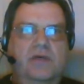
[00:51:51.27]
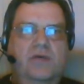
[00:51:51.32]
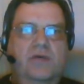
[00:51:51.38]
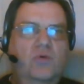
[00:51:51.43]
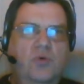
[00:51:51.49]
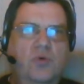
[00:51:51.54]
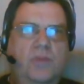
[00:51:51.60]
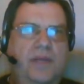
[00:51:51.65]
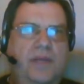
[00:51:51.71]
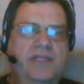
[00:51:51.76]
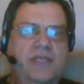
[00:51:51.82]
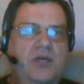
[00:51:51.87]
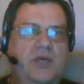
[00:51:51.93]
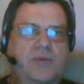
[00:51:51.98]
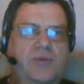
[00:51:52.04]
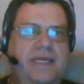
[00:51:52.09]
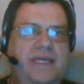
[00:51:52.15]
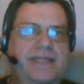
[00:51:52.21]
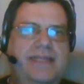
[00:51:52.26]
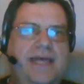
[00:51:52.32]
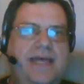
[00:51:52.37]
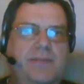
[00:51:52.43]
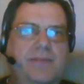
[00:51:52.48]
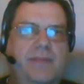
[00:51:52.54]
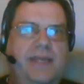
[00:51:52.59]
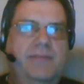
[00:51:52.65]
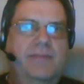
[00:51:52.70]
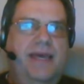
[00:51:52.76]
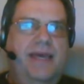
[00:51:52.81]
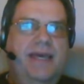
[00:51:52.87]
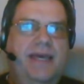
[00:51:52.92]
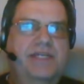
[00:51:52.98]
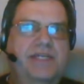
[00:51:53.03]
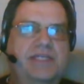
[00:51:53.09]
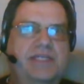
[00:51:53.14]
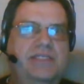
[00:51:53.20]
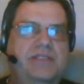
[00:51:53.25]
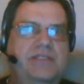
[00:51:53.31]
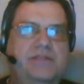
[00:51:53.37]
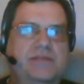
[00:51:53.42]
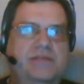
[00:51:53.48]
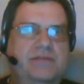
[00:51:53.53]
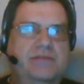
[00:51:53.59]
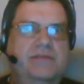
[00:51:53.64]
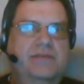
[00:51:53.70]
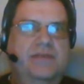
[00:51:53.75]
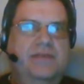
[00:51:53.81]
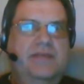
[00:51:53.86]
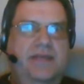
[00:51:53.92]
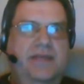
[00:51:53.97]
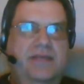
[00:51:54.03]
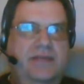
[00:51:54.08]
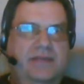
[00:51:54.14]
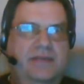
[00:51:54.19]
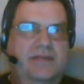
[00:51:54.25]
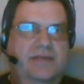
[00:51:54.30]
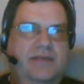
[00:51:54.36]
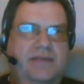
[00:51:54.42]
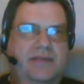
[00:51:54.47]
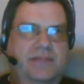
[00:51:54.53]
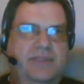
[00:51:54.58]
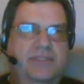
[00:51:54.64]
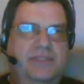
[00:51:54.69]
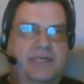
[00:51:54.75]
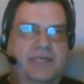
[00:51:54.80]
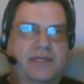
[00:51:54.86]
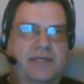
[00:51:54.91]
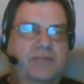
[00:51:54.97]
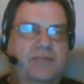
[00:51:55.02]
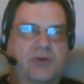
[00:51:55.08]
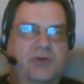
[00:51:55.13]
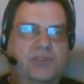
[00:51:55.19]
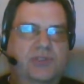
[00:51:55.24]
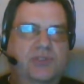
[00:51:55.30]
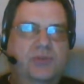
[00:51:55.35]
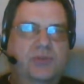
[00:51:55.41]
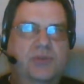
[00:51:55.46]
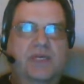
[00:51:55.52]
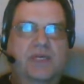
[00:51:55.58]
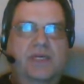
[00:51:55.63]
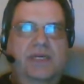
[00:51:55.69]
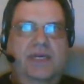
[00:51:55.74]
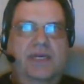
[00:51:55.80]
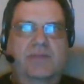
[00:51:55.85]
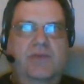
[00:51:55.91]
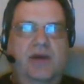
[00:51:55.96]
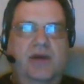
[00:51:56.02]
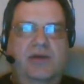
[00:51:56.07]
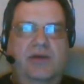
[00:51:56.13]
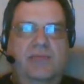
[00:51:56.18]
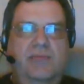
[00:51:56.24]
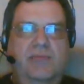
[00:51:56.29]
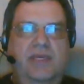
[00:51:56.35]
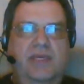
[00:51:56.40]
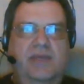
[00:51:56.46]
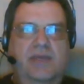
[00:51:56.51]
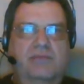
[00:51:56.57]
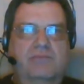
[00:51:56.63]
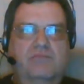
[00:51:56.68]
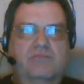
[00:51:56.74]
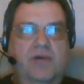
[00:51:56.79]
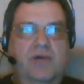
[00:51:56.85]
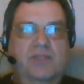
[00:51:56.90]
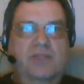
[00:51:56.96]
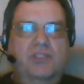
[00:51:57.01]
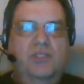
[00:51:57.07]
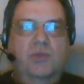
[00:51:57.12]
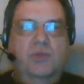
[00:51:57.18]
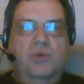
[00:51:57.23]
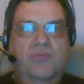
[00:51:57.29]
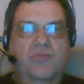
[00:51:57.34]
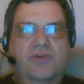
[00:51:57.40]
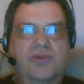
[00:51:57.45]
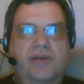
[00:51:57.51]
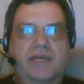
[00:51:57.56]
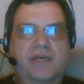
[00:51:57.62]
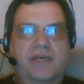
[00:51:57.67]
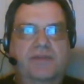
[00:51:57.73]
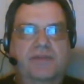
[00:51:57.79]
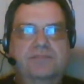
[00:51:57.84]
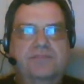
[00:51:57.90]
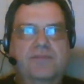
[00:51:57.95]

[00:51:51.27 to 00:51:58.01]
Normally, you don't need that many packages In, in, a, in a particular module. It might only be one, two, or three.